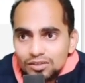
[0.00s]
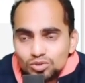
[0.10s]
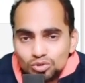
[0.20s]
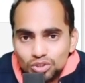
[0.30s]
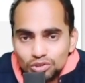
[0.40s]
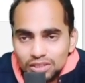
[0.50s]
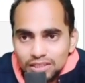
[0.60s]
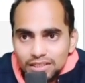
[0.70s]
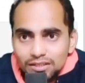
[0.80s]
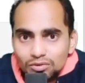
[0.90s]
So your
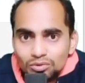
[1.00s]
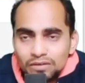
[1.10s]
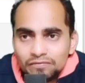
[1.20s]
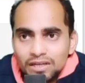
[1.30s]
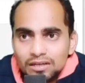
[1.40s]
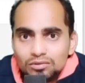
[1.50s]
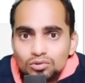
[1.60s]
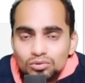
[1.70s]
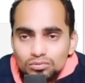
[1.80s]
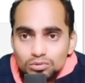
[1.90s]
written code will
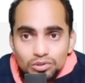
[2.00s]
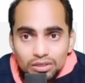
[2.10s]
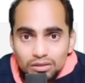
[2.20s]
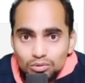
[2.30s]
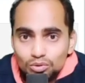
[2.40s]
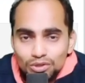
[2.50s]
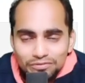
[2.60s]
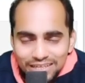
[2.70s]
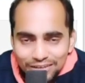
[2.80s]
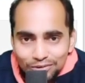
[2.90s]
go, your
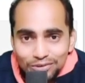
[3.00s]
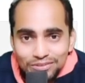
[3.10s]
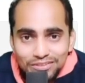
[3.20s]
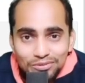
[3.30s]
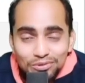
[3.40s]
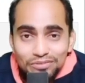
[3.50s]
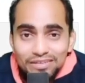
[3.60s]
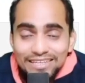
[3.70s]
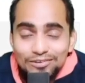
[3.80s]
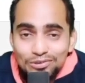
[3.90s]
code will, or the code
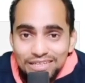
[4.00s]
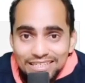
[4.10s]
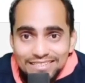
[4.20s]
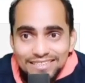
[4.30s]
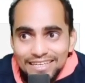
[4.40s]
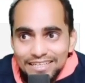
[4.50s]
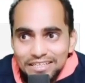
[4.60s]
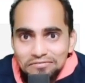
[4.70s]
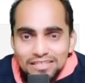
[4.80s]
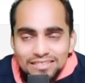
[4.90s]
will go crazy, and
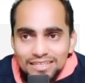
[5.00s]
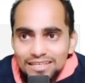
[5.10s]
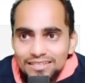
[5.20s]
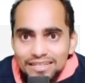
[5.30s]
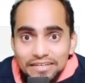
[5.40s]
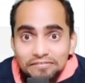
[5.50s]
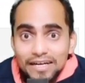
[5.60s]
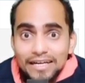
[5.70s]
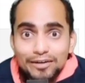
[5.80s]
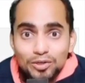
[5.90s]
it will say that
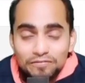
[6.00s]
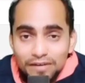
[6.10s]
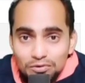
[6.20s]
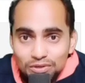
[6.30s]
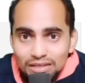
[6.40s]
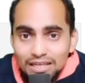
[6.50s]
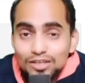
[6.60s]
file not found.